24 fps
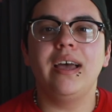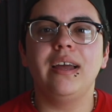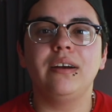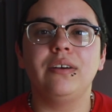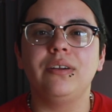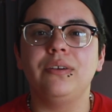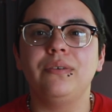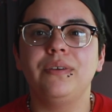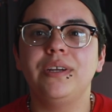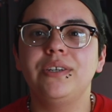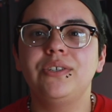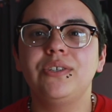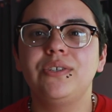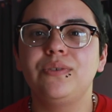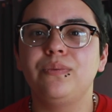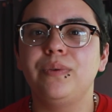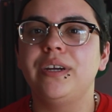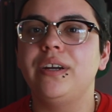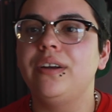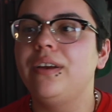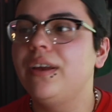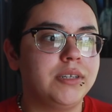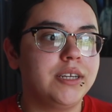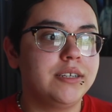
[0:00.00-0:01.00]
I don't know. It's just
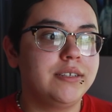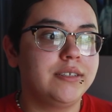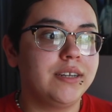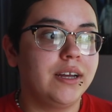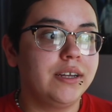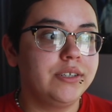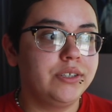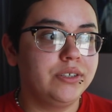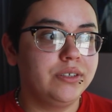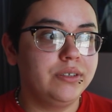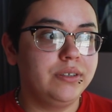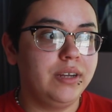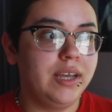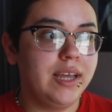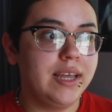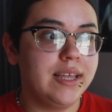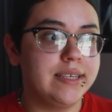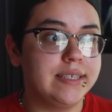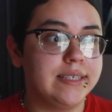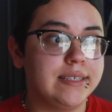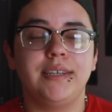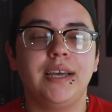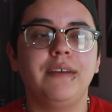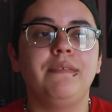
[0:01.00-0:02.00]
weird. Testosterone
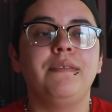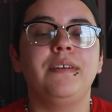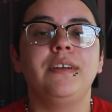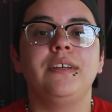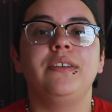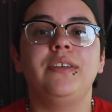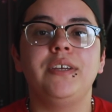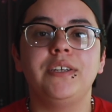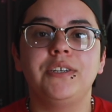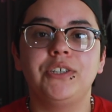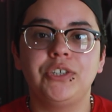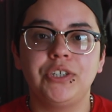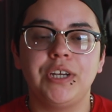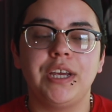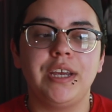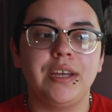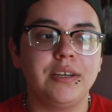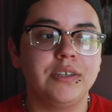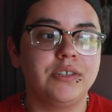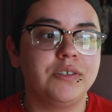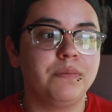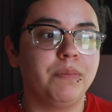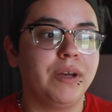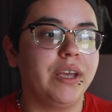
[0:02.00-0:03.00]
has definitely
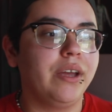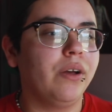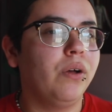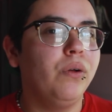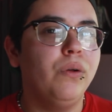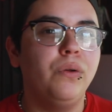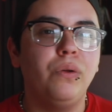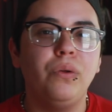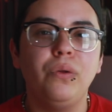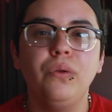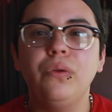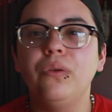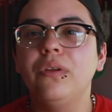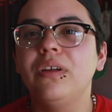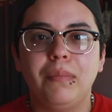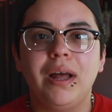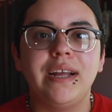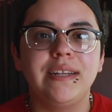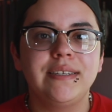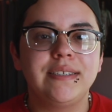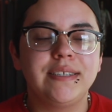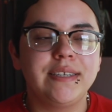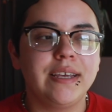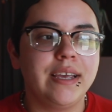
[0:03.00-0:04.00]
changed my whole
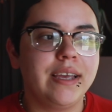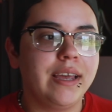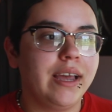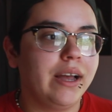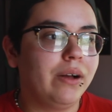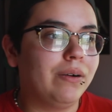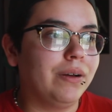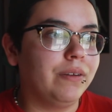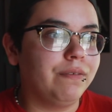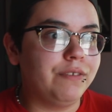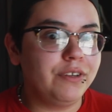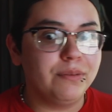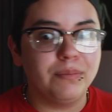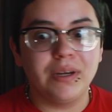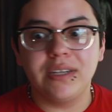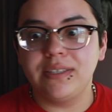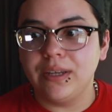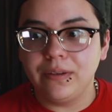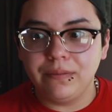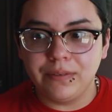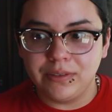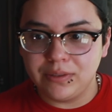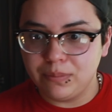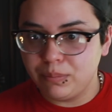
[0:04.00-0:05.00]
mindset, how I view
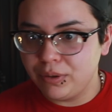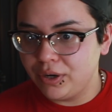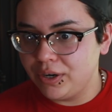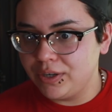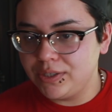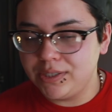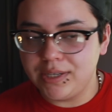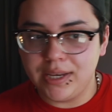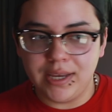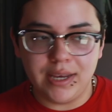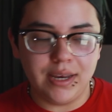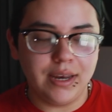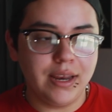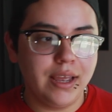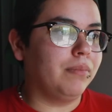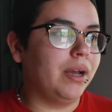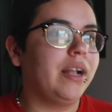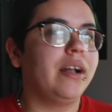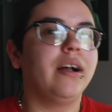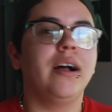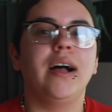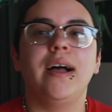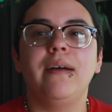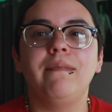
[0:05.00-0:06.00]
myself as a person, my
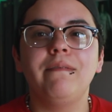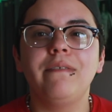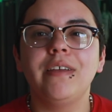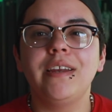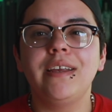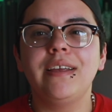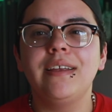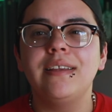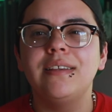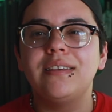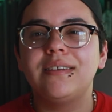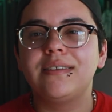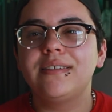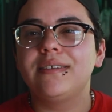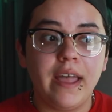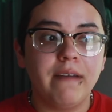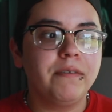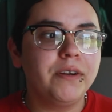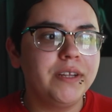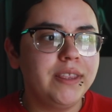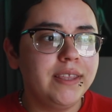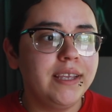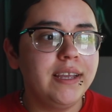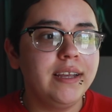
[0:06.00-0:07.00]
confidence.
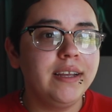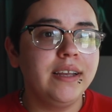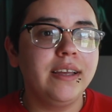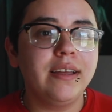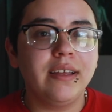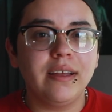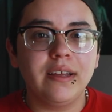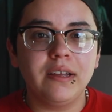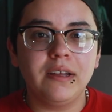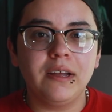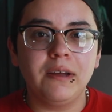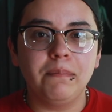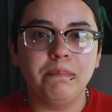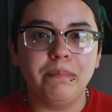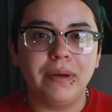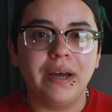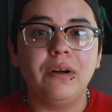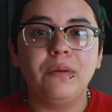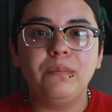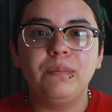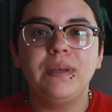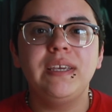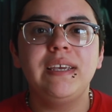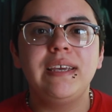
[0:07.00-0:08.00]
Everything
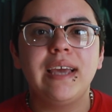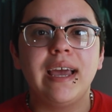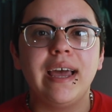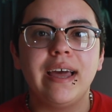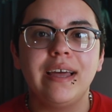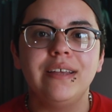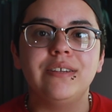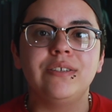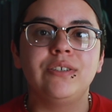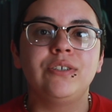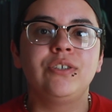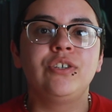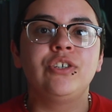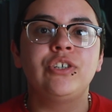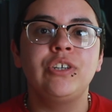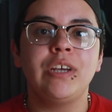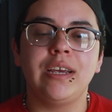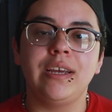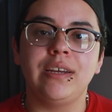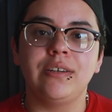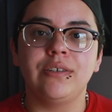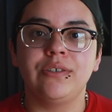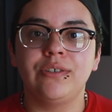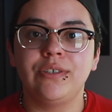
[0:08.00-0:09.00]
about me has
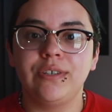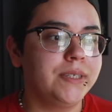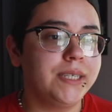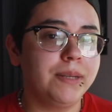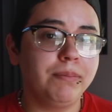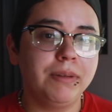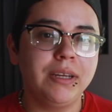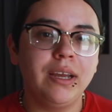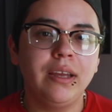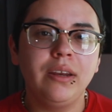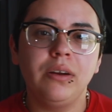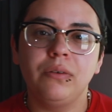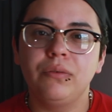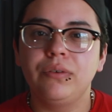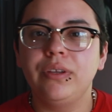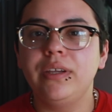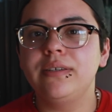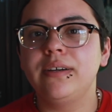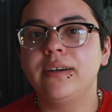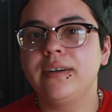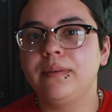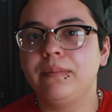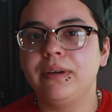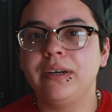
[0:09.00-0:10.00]
changed. Something I don't really
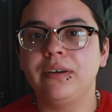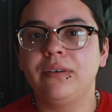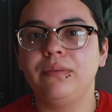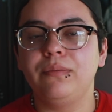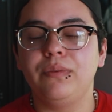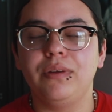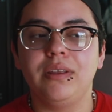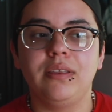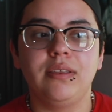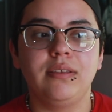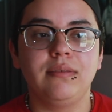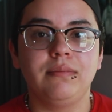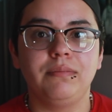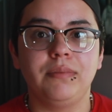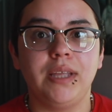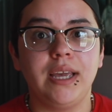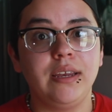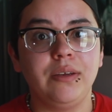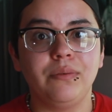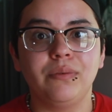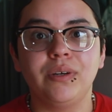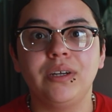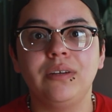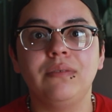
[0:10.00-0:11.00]
talk about with
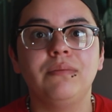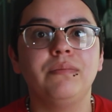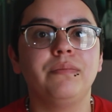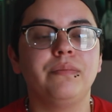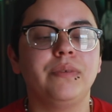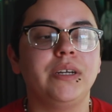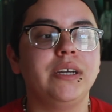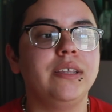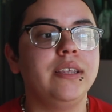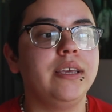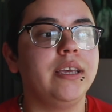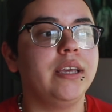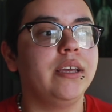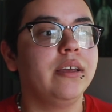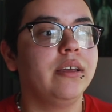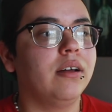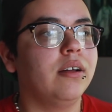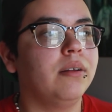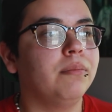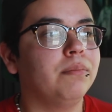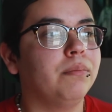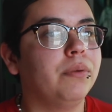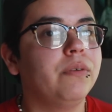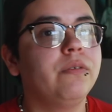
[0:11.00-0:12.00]
anyone, really.
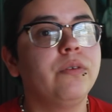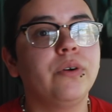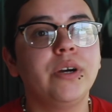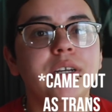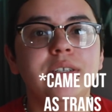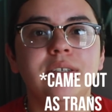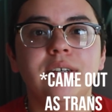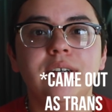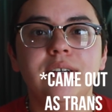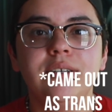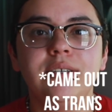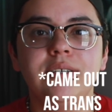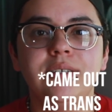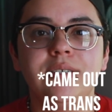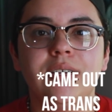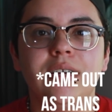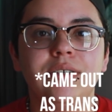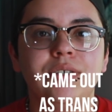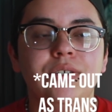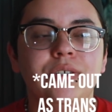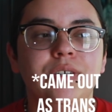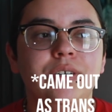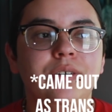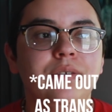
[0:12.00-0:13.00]
Before I started
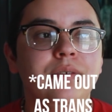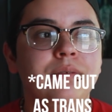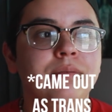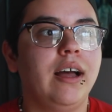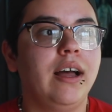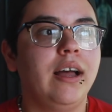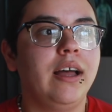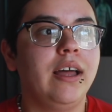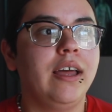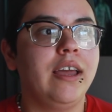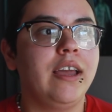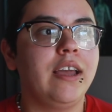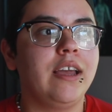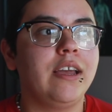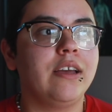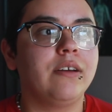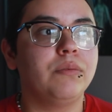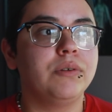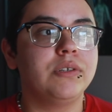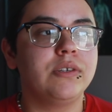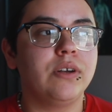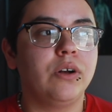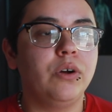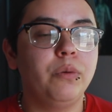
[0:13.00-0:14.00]
testosterone, I
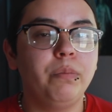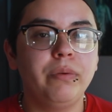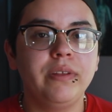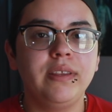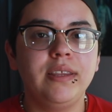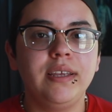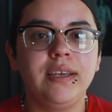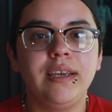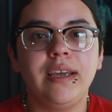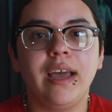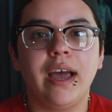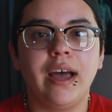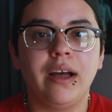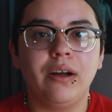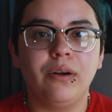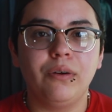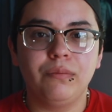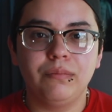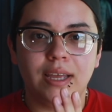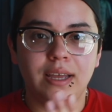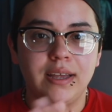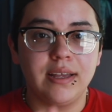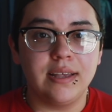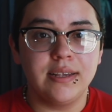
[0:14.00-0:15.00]
was openly out
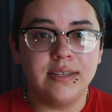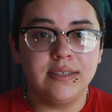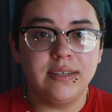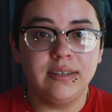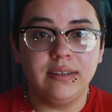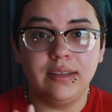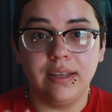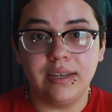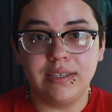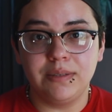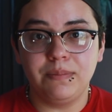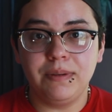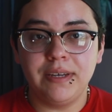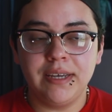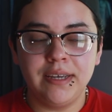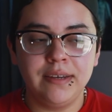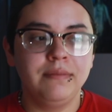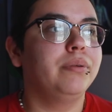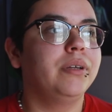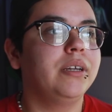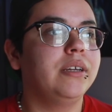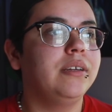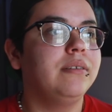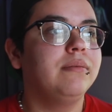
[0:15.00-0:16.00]
as a lesbian,
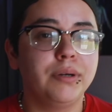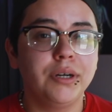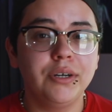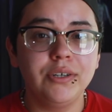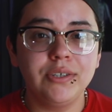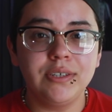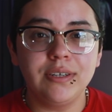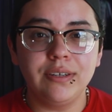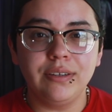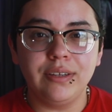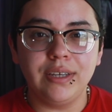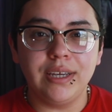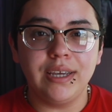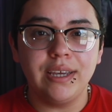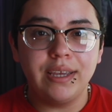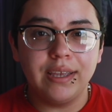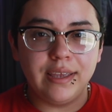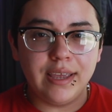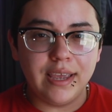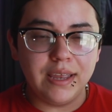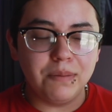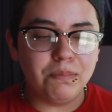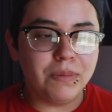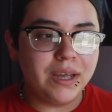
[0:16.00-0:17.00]
but personally,
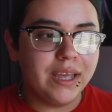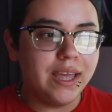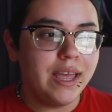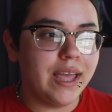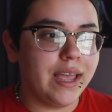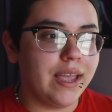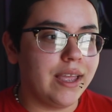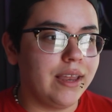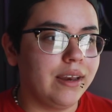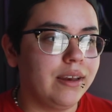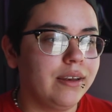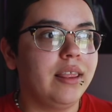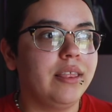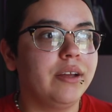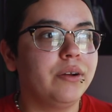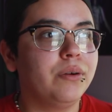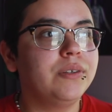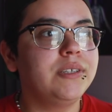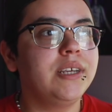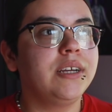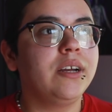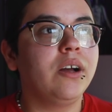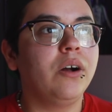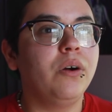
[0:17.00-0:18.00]
in my head, there
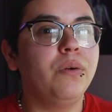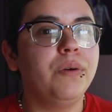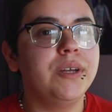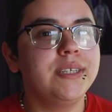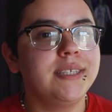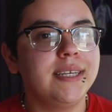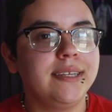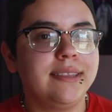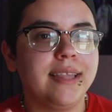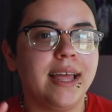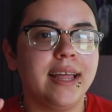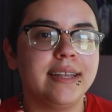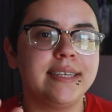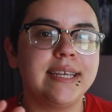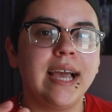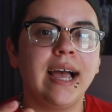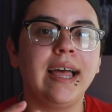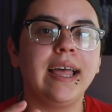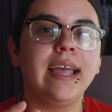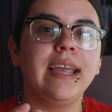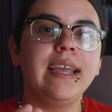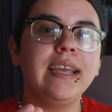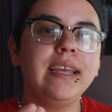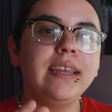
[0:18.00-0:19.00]
was like always like that
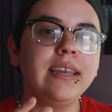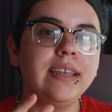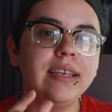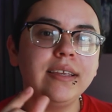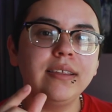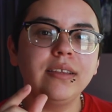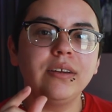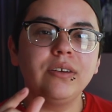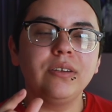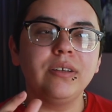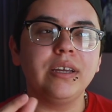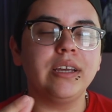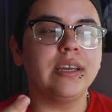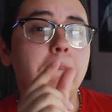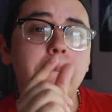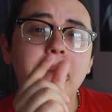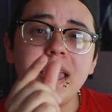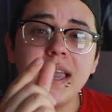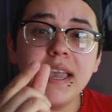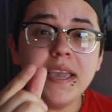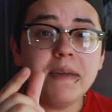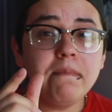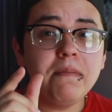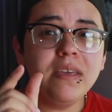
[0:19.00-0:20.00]
tiny little like,
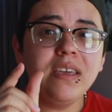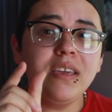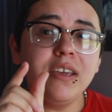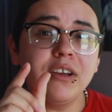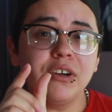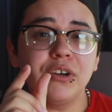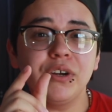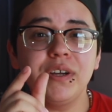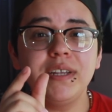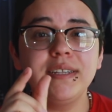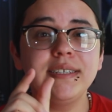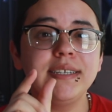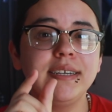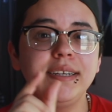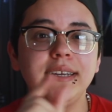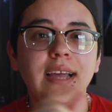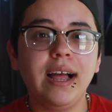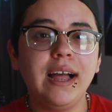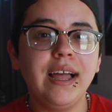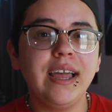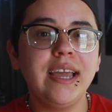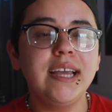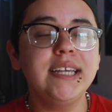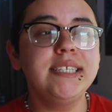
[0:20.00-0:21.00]
maybe you're into
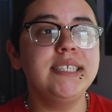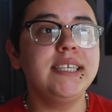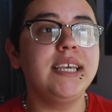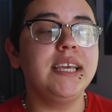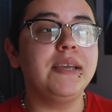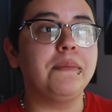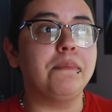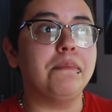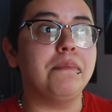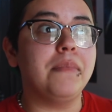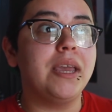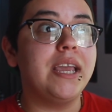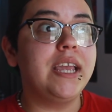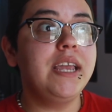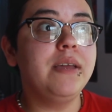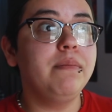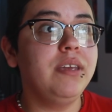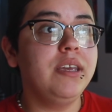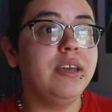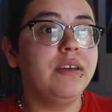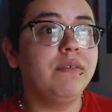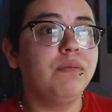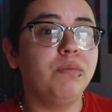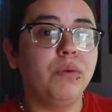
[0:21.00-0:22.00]
guys, like
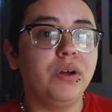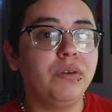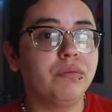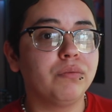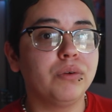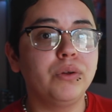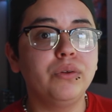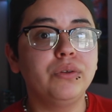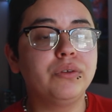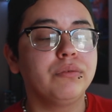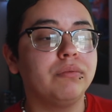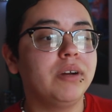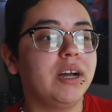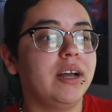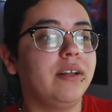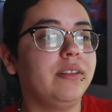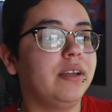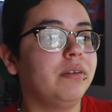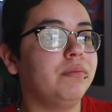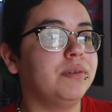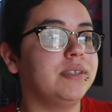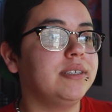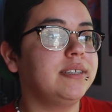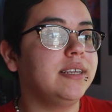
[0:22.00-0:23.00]
maybe if one rolled around
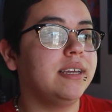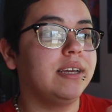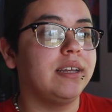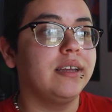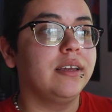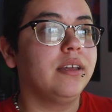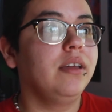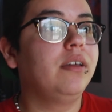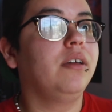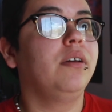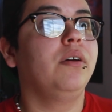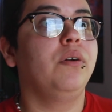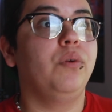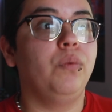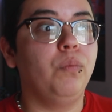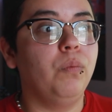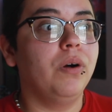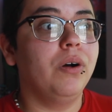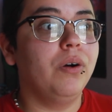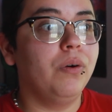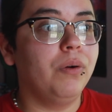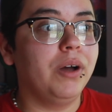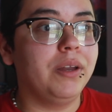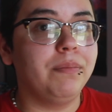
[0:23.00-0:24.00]
that was like,
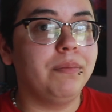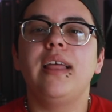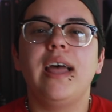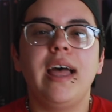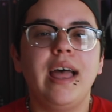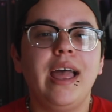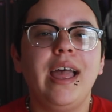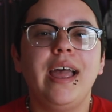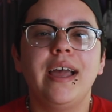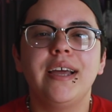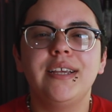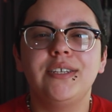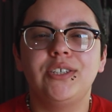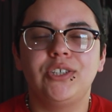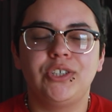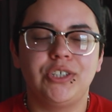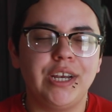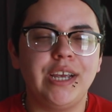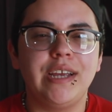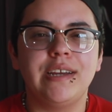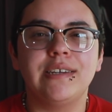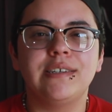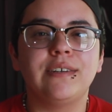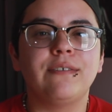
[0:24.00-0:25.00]
whoa, that has
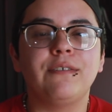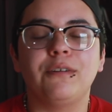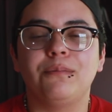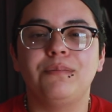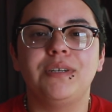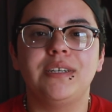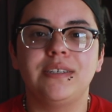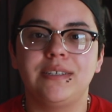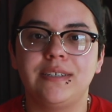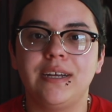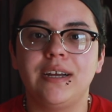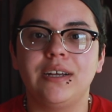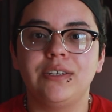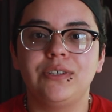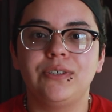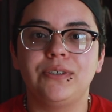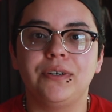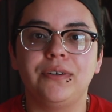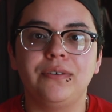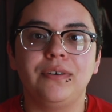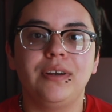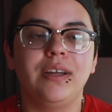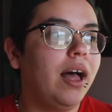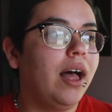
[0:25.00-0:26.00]
changed from
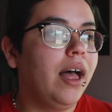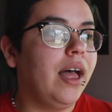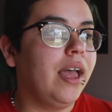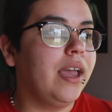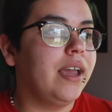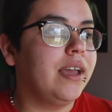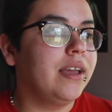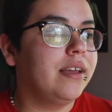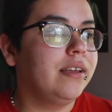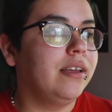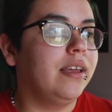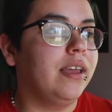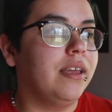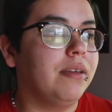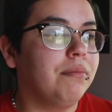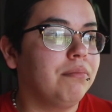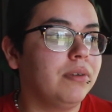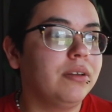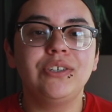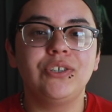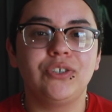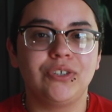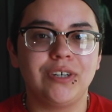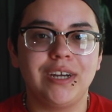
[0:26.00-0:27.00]
testosterone. I am
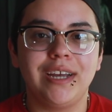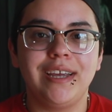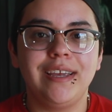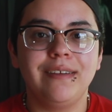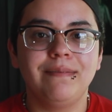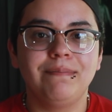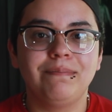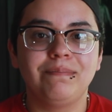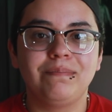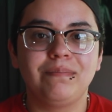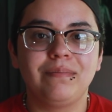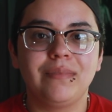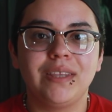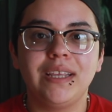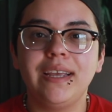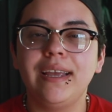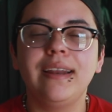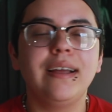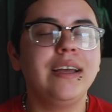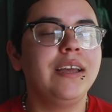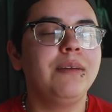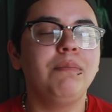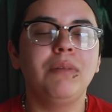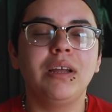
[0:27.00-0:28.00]
straight,
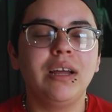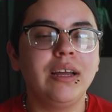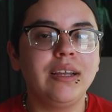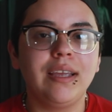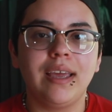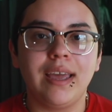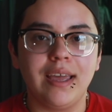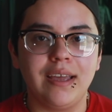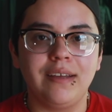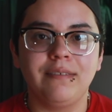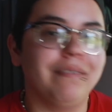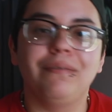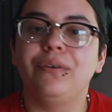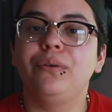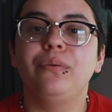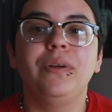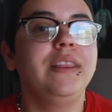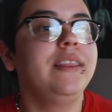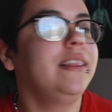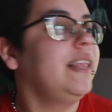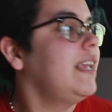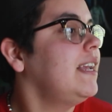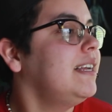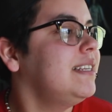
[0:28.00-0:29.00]
and I am not gay. Everyone
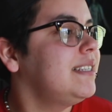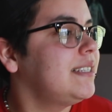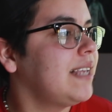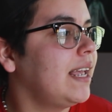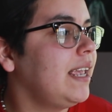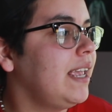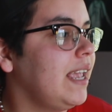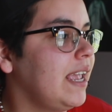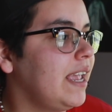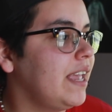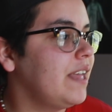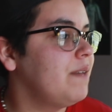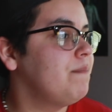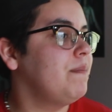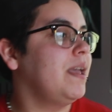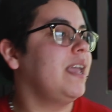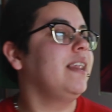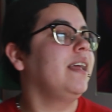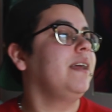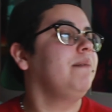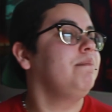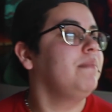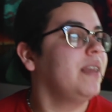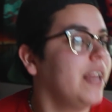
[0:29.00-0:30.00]
thinks I am,
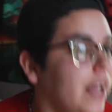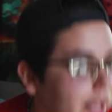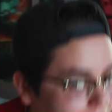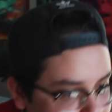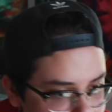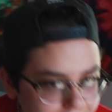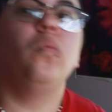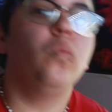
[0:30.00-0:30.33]
and I'm not.